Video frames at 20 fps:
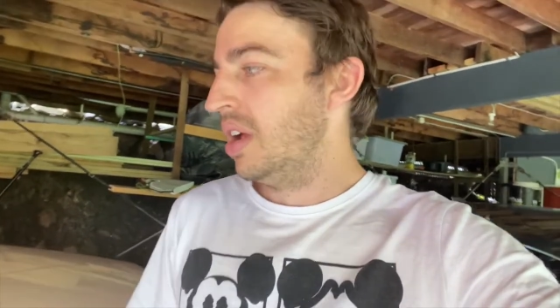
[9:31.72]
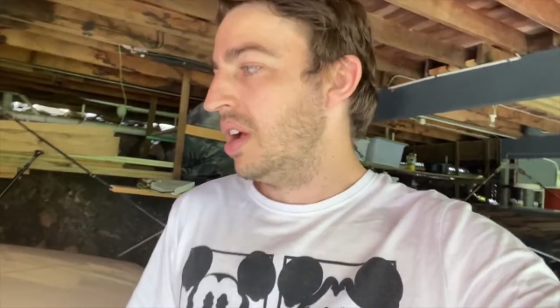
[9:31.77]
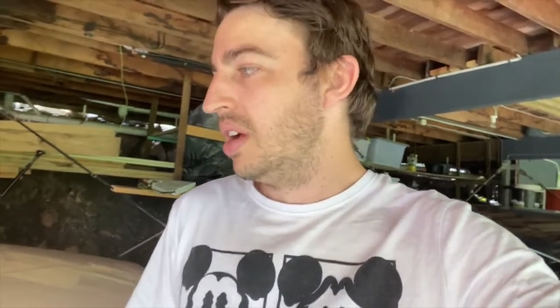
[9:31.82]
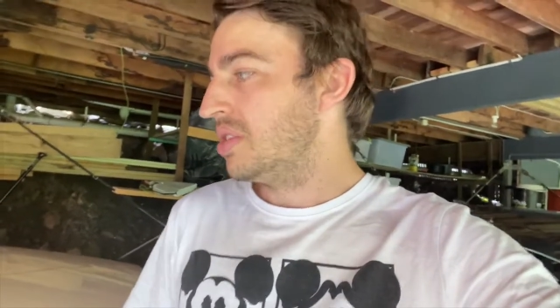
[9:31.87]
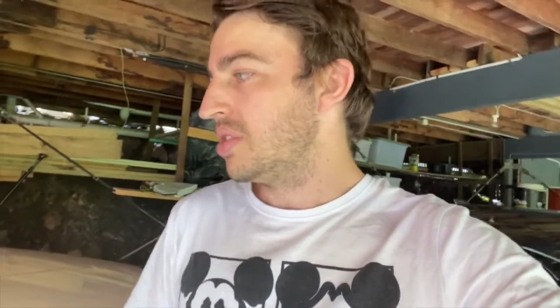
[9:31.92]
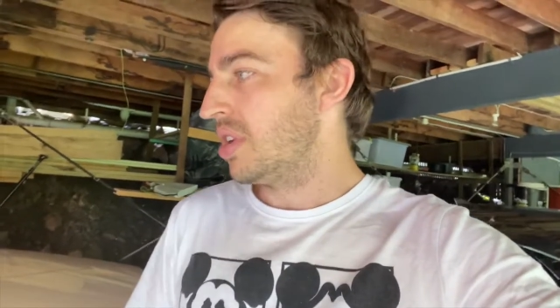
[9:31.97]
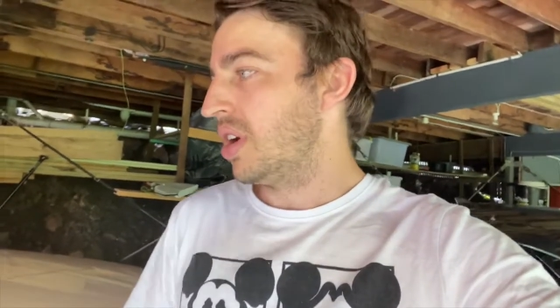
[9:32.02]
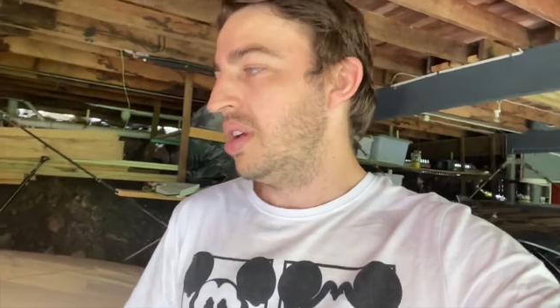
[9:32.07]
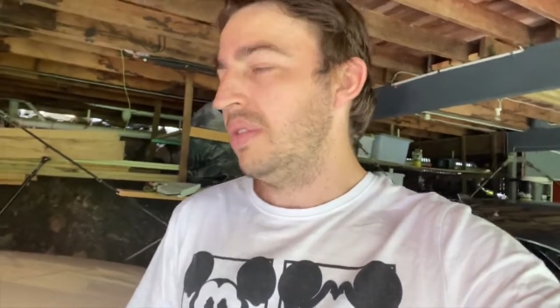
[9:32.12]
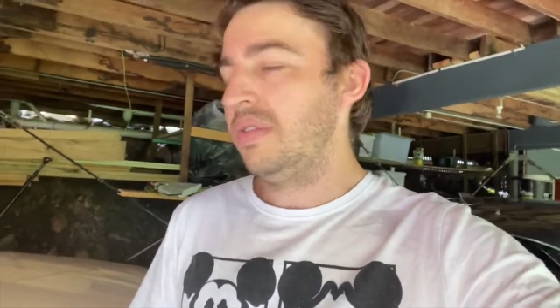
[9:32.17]

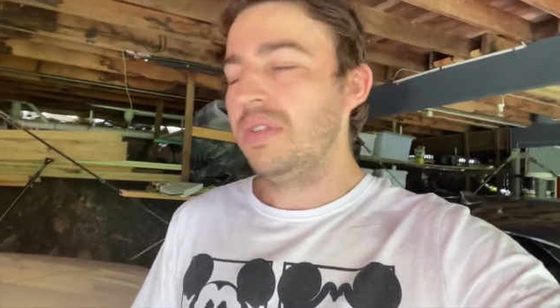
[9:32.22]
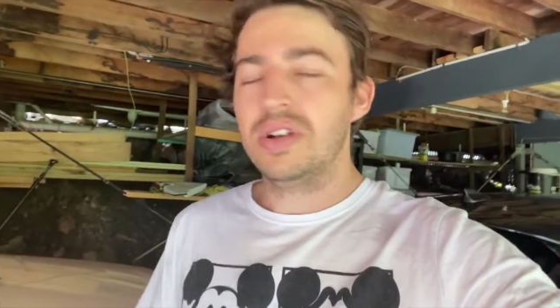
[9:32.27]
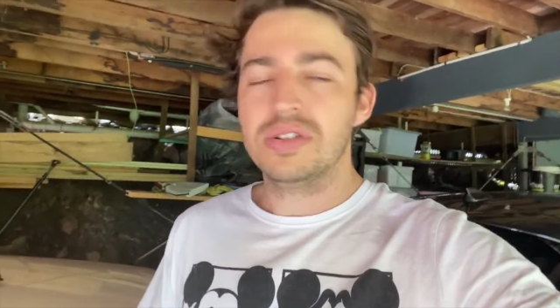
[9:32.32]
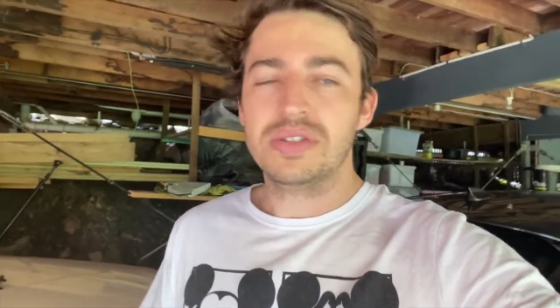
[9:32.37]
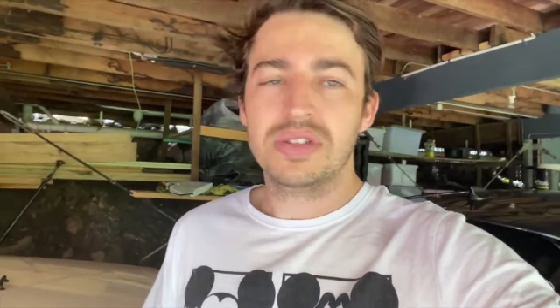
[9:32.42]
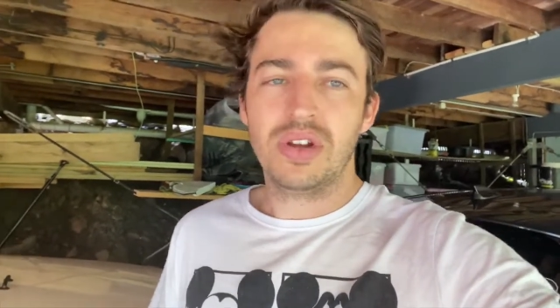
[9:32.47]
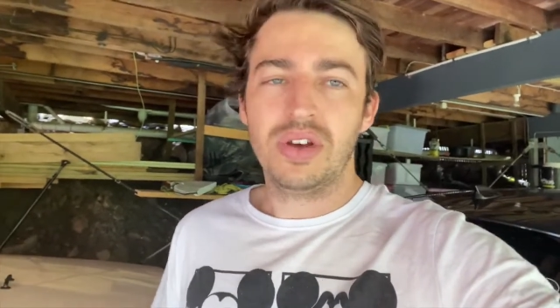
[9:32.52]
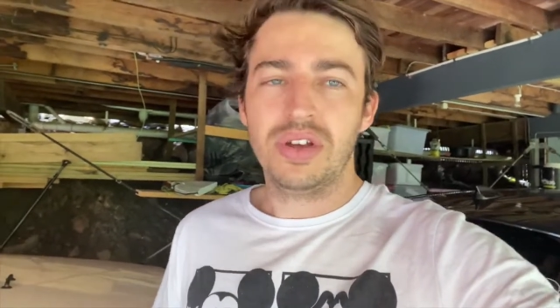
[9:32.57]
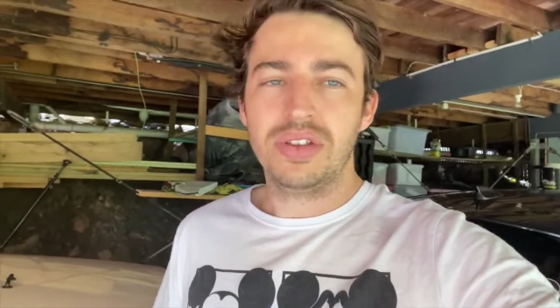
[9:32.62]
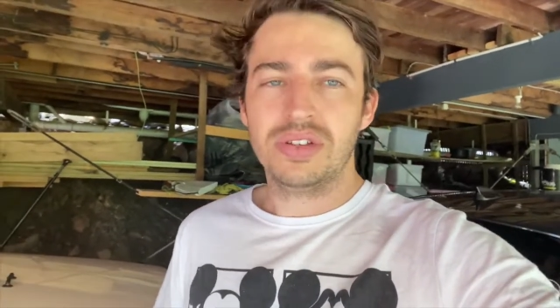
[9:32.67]
So if you
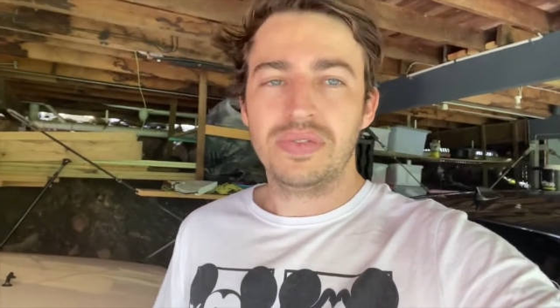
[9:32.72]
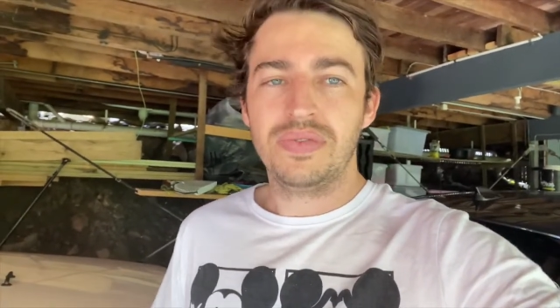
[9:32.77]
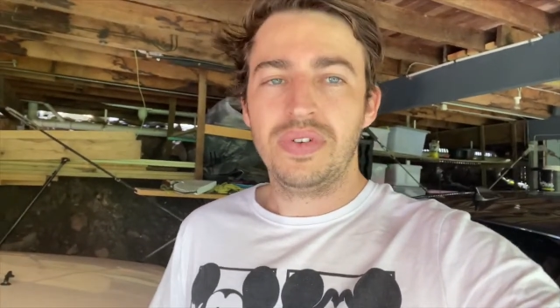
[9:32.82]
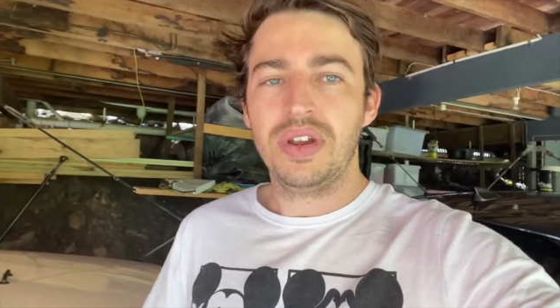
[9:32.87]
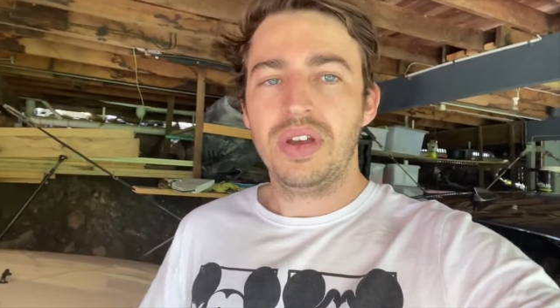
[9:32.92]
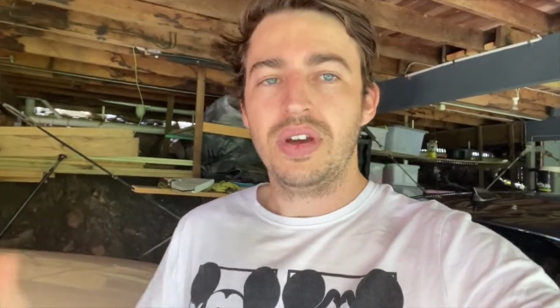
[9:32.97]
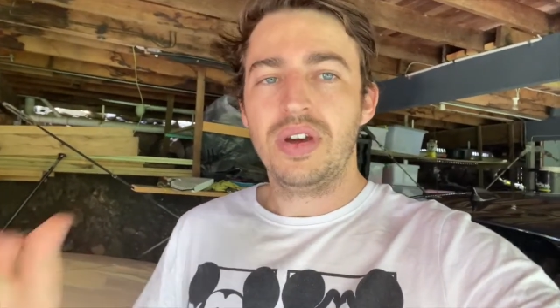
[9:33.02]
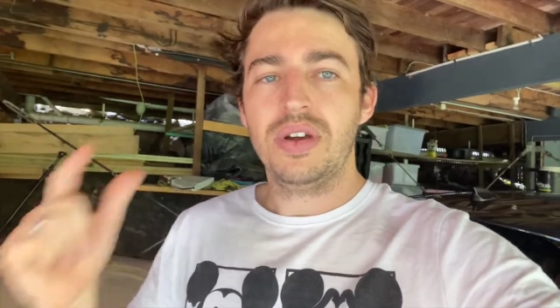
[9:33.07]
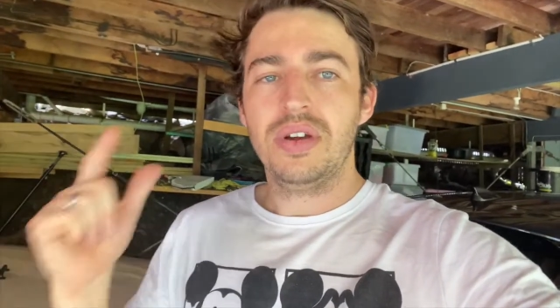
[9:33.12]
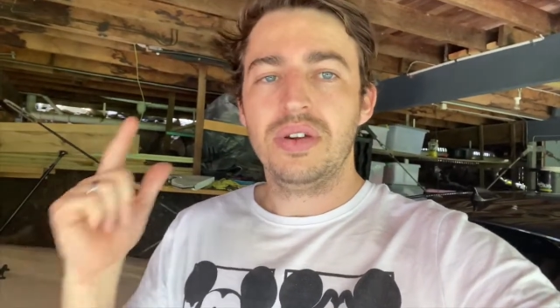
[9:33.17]
guys did like this
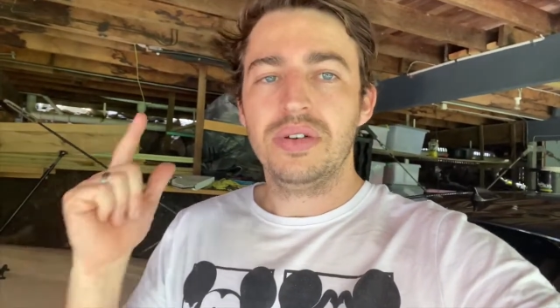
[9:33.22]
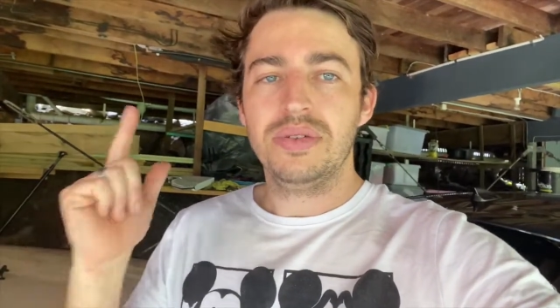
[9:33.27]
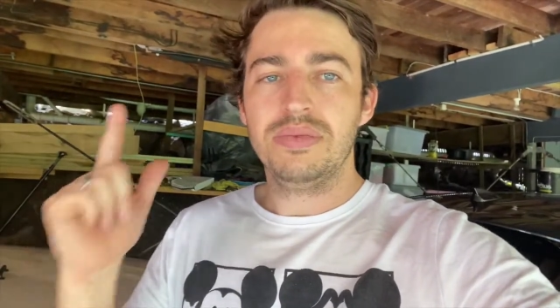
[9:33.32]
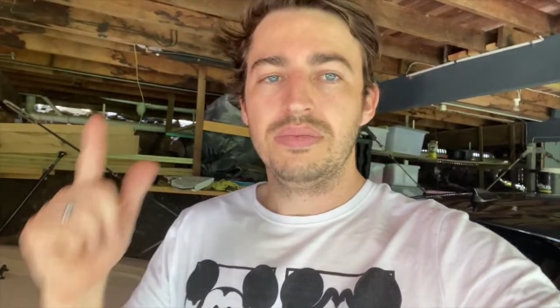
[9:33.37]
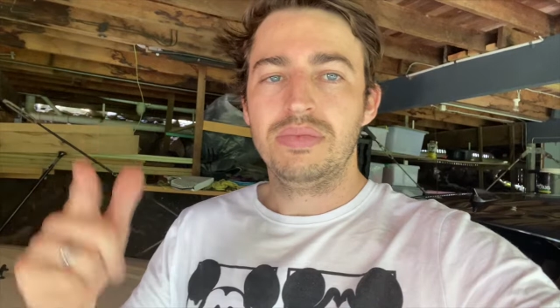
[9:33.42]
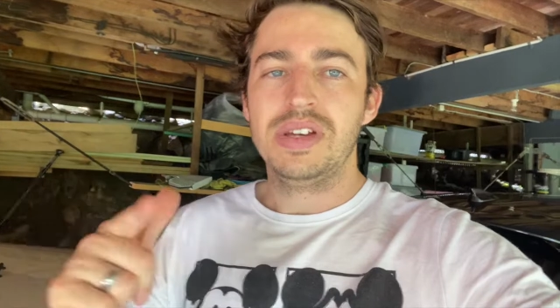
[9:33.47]
video,